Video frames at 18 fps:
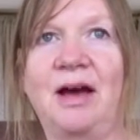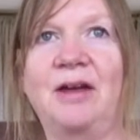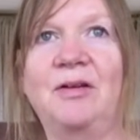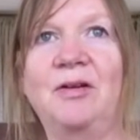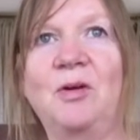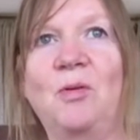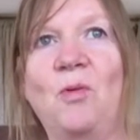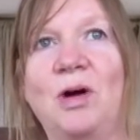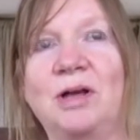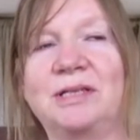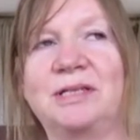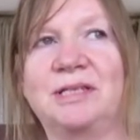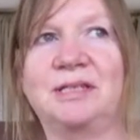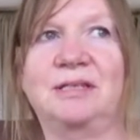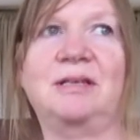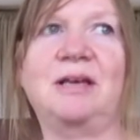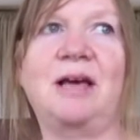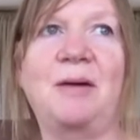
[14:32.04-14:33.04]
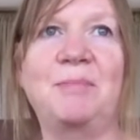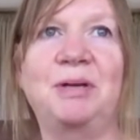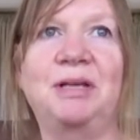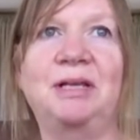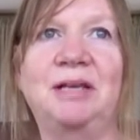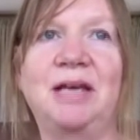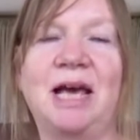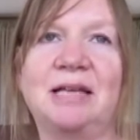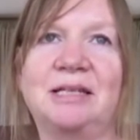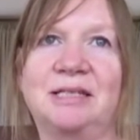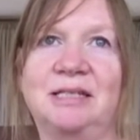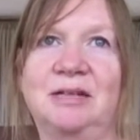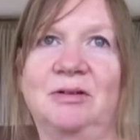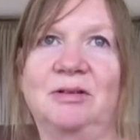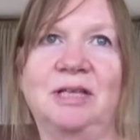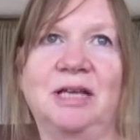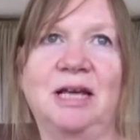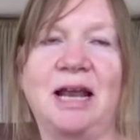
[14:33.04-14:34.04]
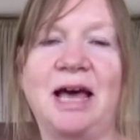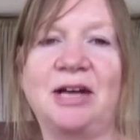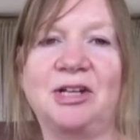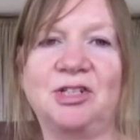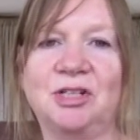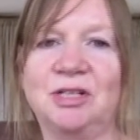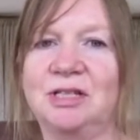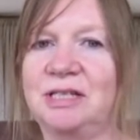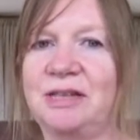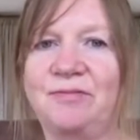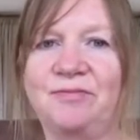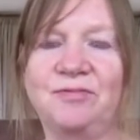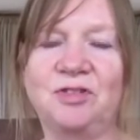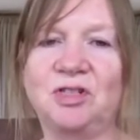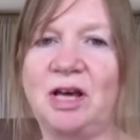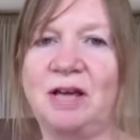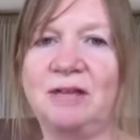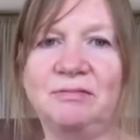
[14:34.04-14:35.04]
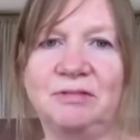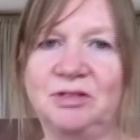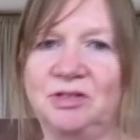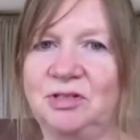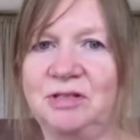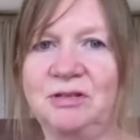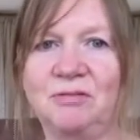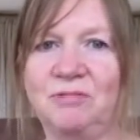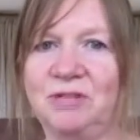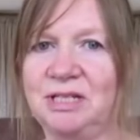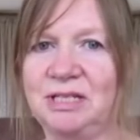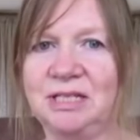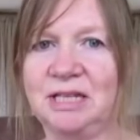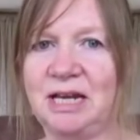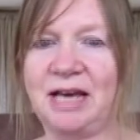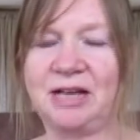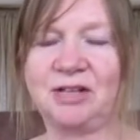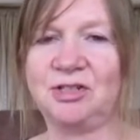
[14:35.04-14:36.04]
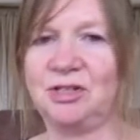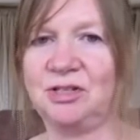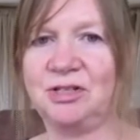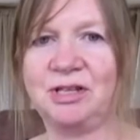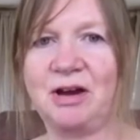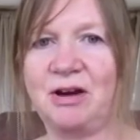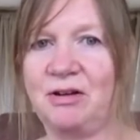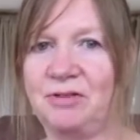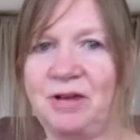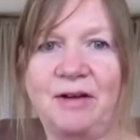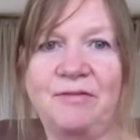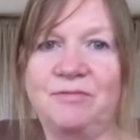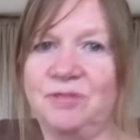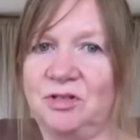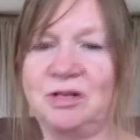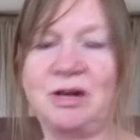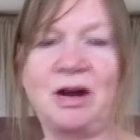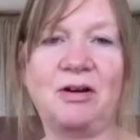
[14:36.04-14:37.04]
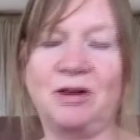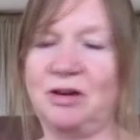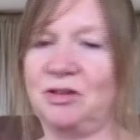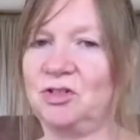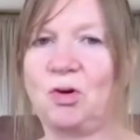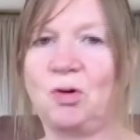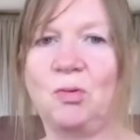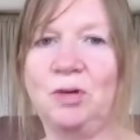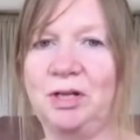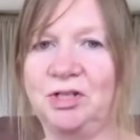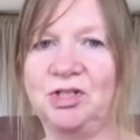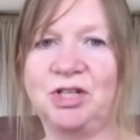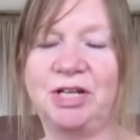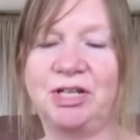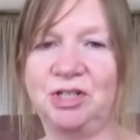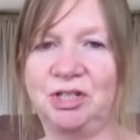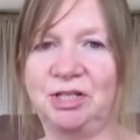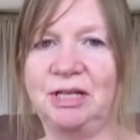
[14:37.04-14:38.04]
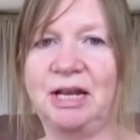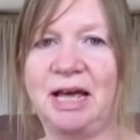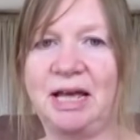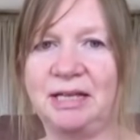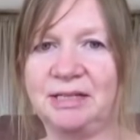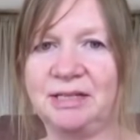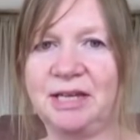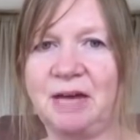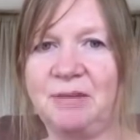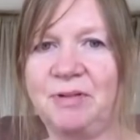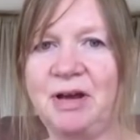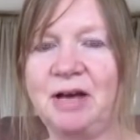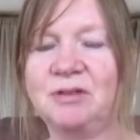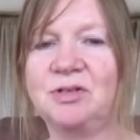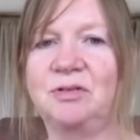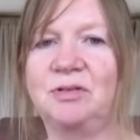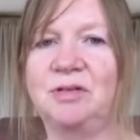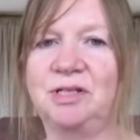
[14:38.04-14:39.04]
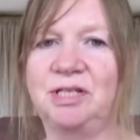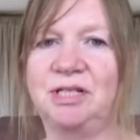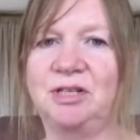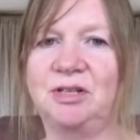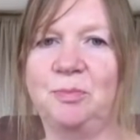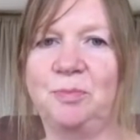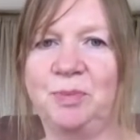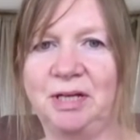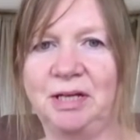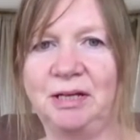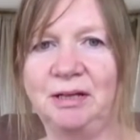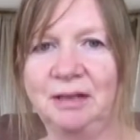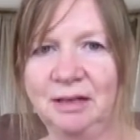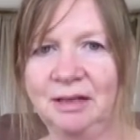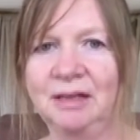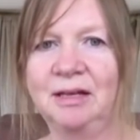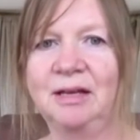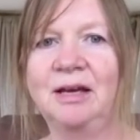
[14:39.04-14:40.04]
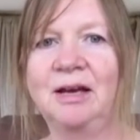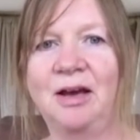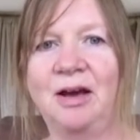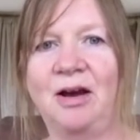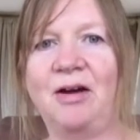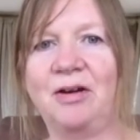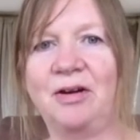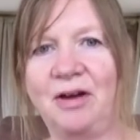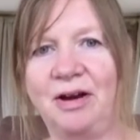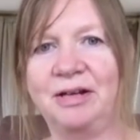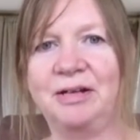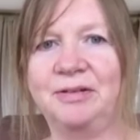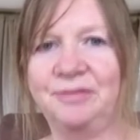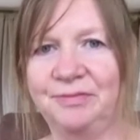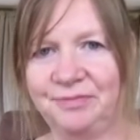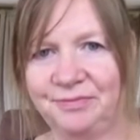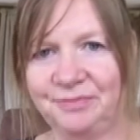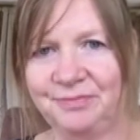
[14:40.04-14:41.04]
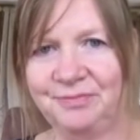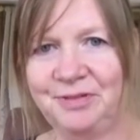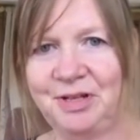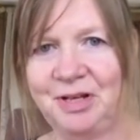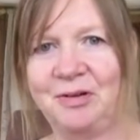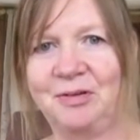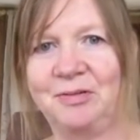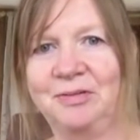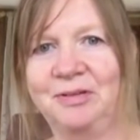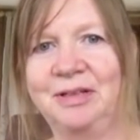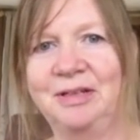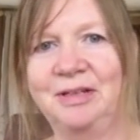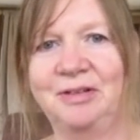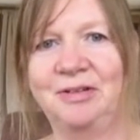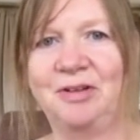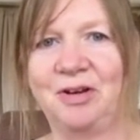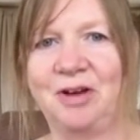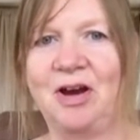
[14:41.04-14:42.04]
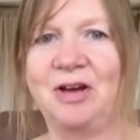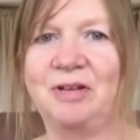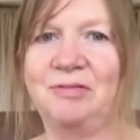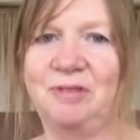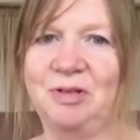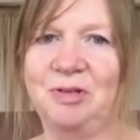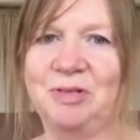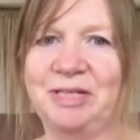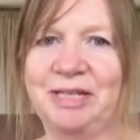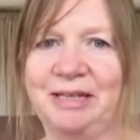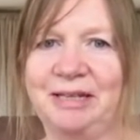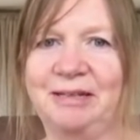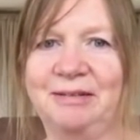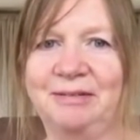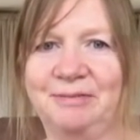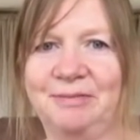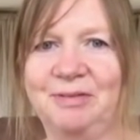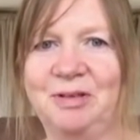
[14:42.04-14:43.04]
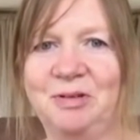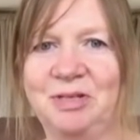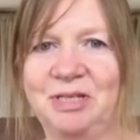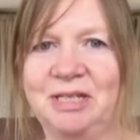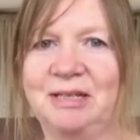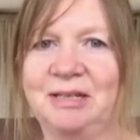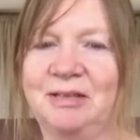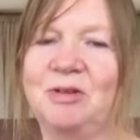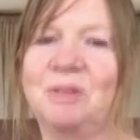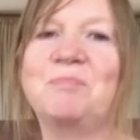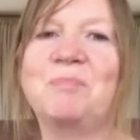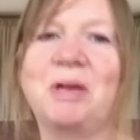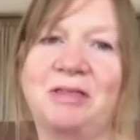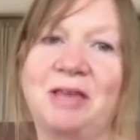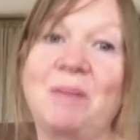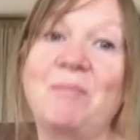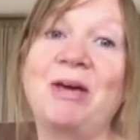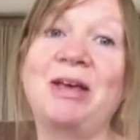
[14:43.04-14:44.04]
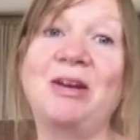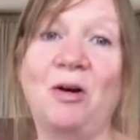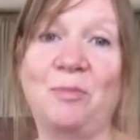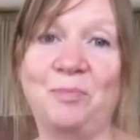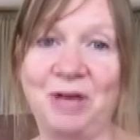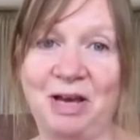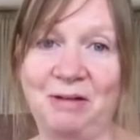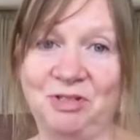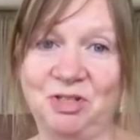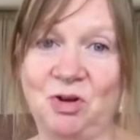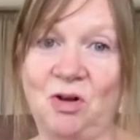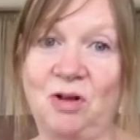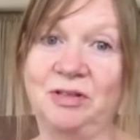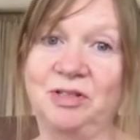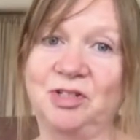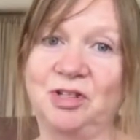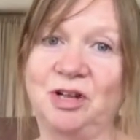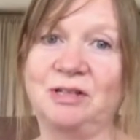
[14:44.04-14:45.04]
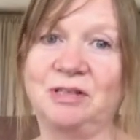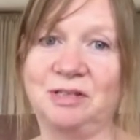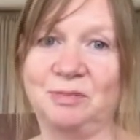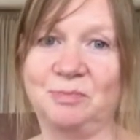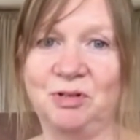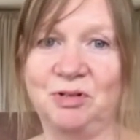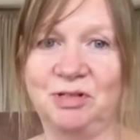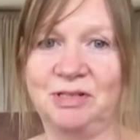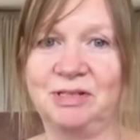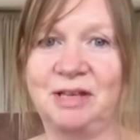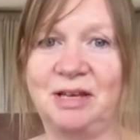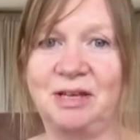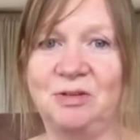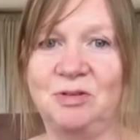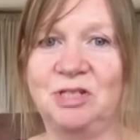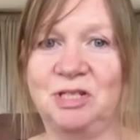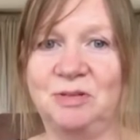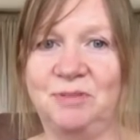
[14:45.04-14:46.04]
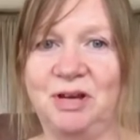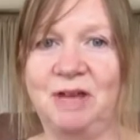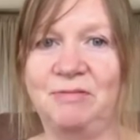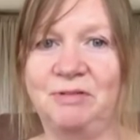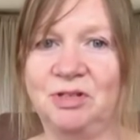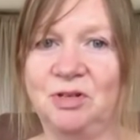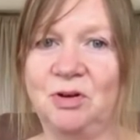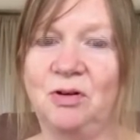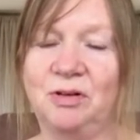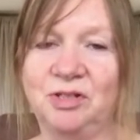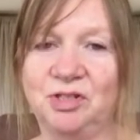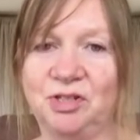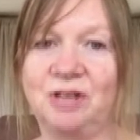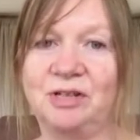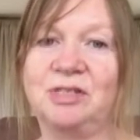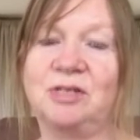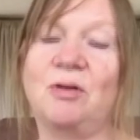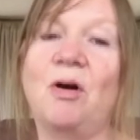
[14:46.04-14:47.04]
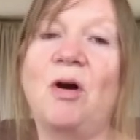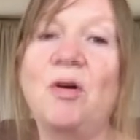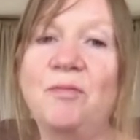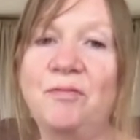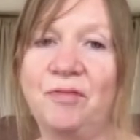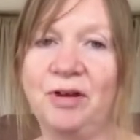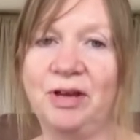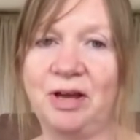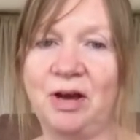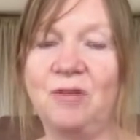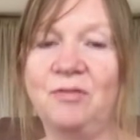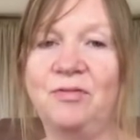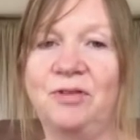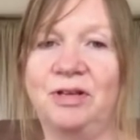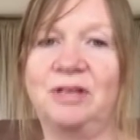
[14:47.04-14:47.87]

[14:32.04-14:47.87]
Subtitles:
don't know yes, look, the elections the recent elections there are totally changing the landscape now. So the DUP are kind of, they're kind of losing, they may not be able to call the shots as much as they used to be able to call the shots. So hopefully